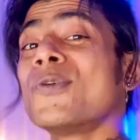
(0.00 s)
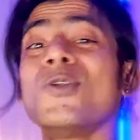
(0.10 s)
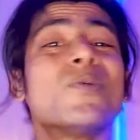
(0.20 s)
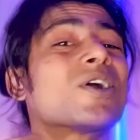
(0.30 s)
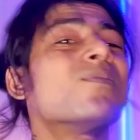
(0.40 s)
will
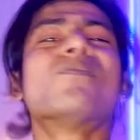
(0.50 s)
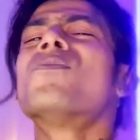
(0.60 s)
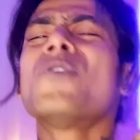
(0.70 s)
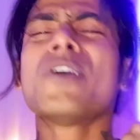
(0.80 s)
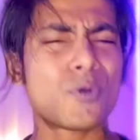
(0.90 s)
become
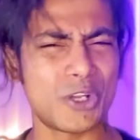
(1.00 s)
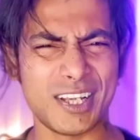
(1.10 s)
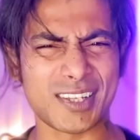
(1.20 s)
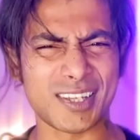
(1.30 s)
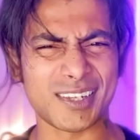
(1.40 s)
way more
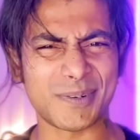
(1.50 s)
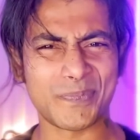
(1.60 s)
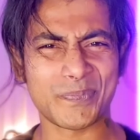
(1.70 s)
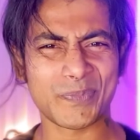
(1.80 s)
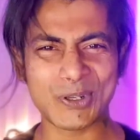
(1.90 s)
easier.
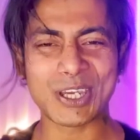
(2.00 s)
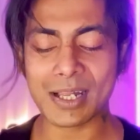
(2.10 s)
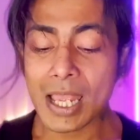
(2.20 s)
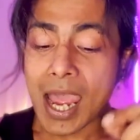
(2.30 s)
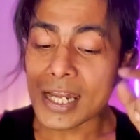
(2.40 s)
Okay,
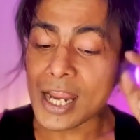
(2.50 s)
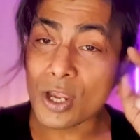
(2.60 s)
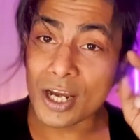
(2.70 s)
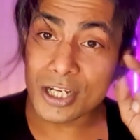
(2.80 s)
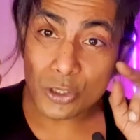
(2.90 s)
now
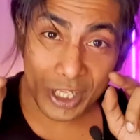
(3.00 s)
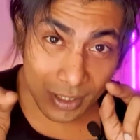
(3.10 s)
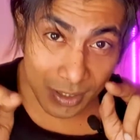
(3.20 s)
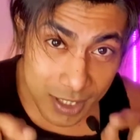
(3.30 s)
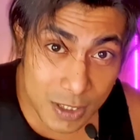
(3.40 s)
continuing
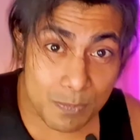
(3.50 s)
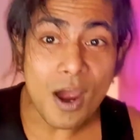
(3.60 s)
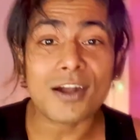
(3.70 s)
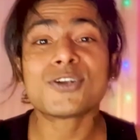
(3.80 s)
this part to